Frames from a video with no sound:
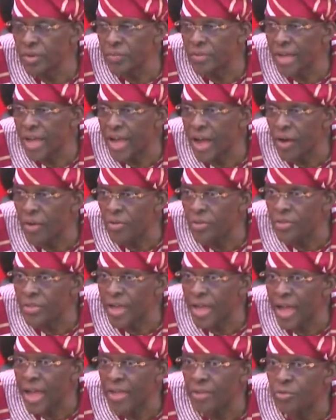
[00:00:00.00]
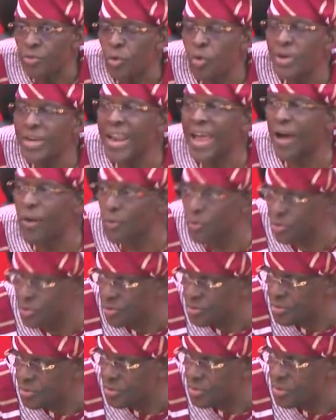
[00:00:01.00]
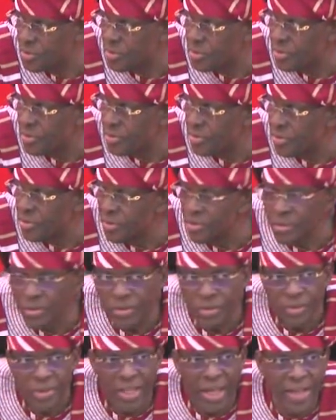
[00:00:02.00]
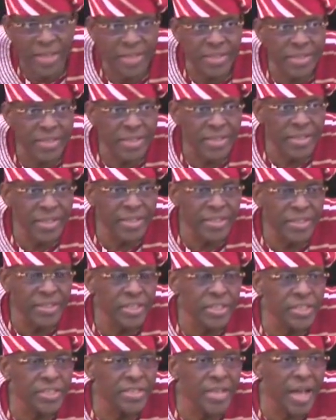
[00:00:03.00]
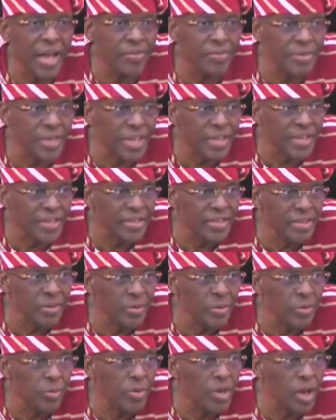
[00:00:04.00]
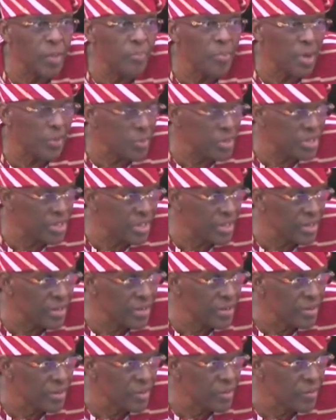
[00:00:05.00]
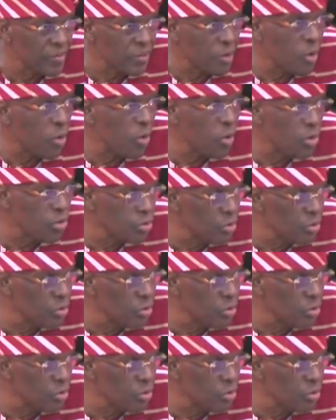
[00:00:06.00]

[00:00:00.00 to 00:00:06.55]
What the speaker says: of the House are so loud that she is absent without permission for all